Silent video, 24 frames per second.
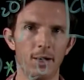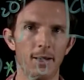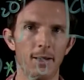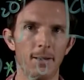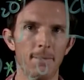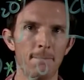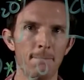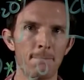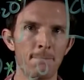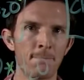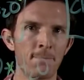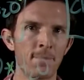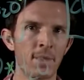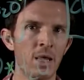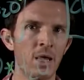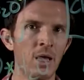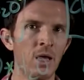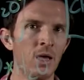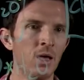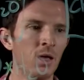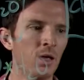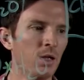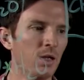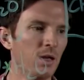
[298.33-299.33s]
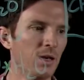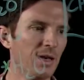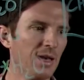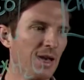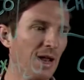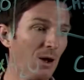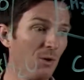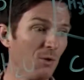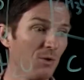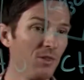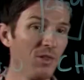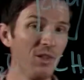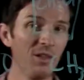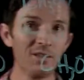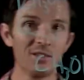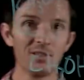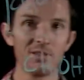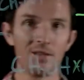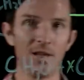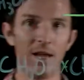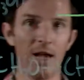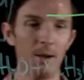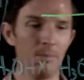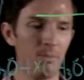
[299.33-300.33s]
Okay. Now when
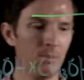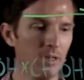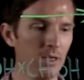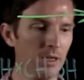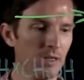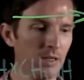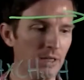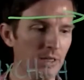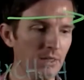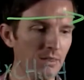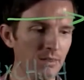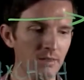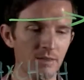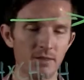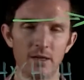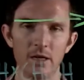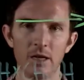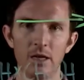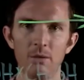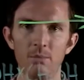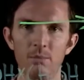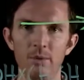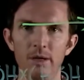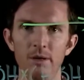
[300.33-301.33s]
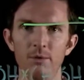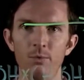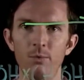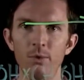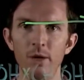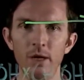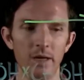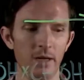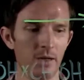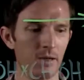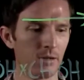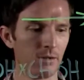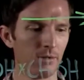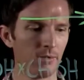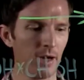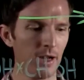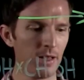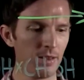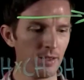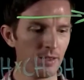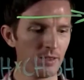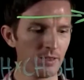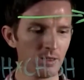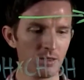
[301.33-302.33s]
this is happening, this is going to be weak,
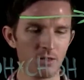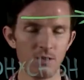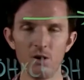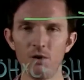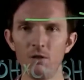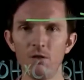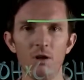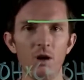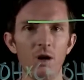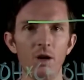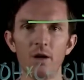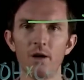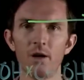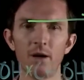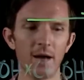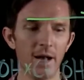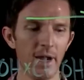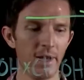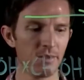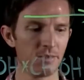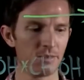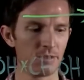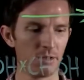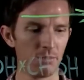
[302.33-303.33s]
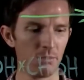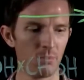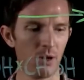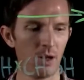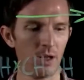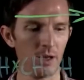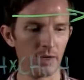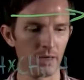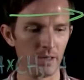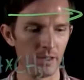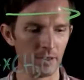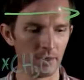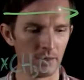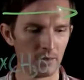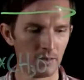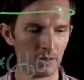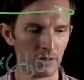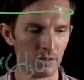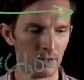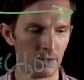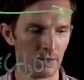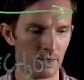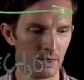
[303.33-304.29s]
right? This is no longer hydrogen bonding.